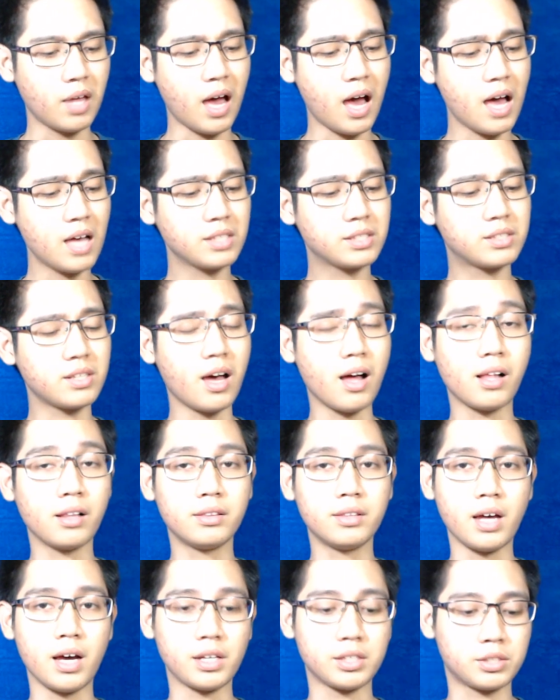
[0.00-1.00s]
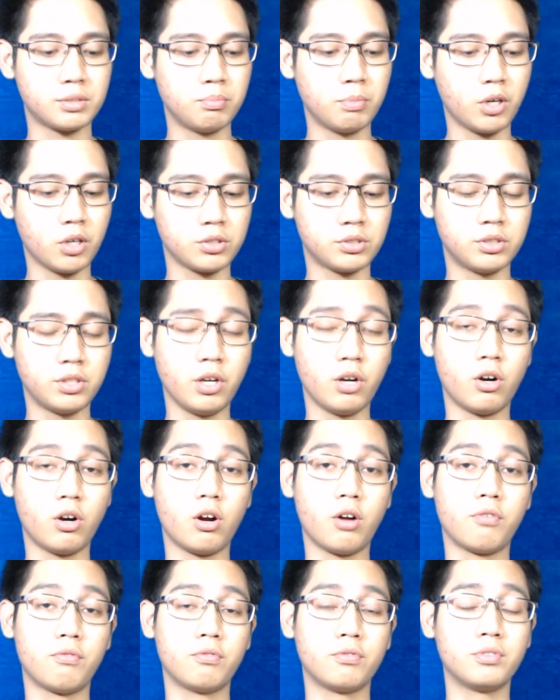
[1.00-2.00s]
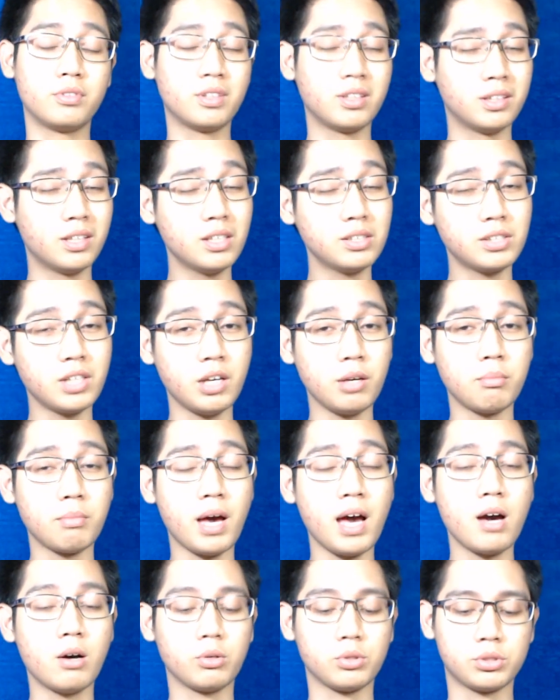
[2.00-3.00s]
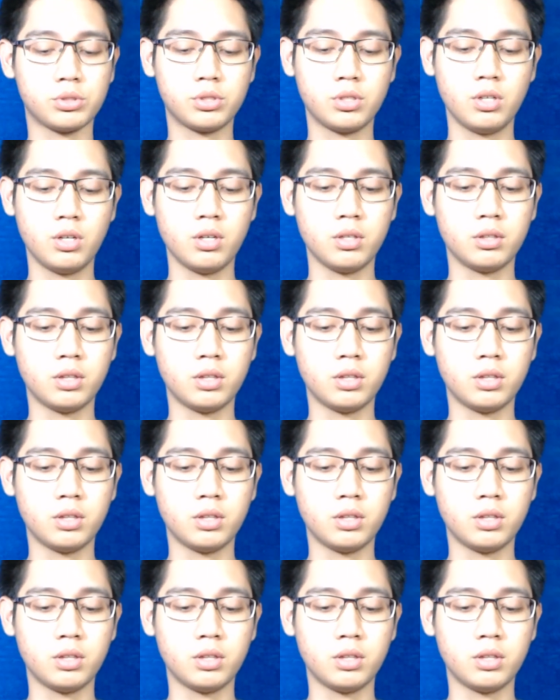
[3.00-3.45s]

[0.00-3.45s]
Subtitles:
As Al Nas, because they are of the same house.